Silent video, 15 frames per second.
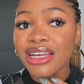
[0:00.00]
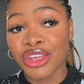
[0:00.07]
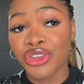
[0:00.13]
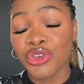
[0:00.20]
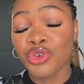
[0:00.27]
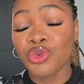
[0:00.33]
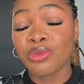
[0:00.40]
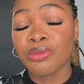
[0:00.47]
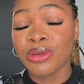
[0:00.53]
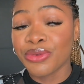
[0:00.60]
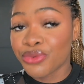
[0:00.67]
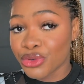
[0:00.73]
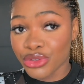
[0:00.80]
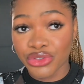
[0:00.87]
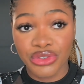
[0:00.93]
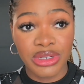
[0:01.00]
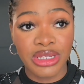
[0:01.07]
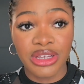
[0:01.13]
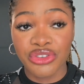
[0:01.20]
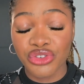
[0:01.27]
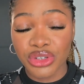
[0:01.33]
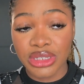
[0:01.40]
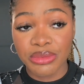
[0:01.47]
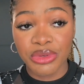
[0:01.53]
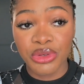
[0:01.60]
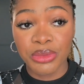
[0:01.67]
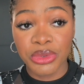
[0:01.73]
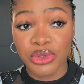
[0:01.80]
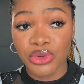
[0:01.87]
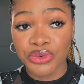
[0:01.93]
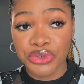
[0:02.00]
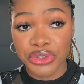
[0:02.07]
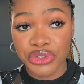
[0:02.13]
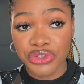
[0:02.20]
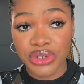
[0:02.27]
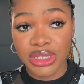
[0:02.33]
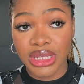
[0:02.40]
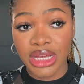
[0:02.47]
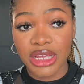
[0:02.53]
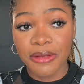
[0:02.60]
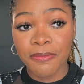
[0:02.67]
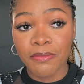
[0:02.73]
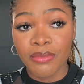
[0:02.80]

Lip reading: You'll be frustrated, trust me, you'll be so frustrated.